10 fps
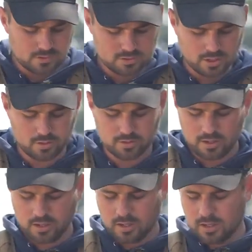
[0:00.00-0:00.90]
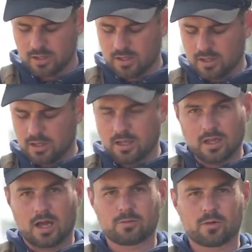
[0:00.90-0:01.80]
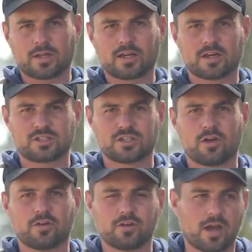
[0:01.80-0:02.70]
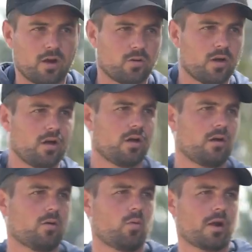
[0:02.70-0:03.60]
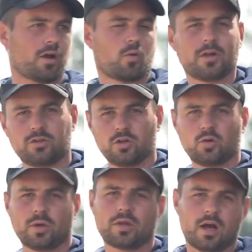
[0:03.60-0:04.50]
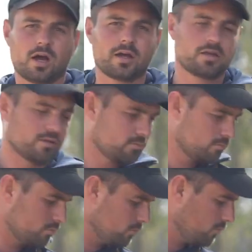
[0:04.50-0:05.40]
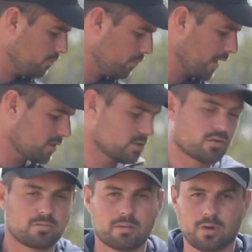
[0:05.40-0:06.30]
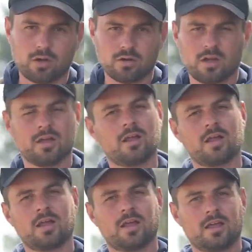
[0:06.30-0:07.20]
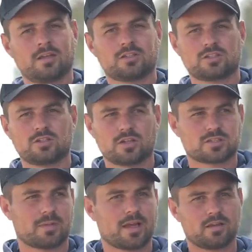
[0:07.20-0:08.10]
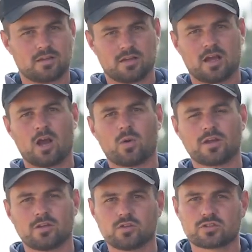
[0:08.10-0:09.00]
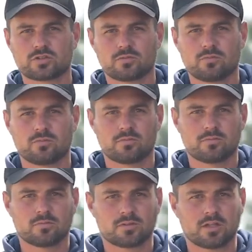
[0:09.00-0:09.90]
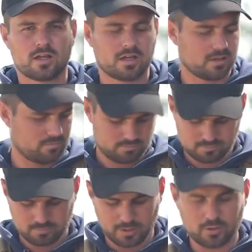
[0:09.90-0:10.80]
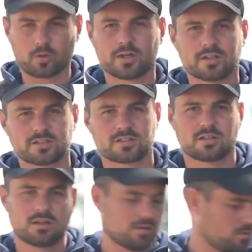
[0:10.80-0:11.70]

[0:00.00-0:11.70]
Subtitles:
So I'm quickly going to show you now what I normally do when I practice with my bow, just to explain how I use the binoculars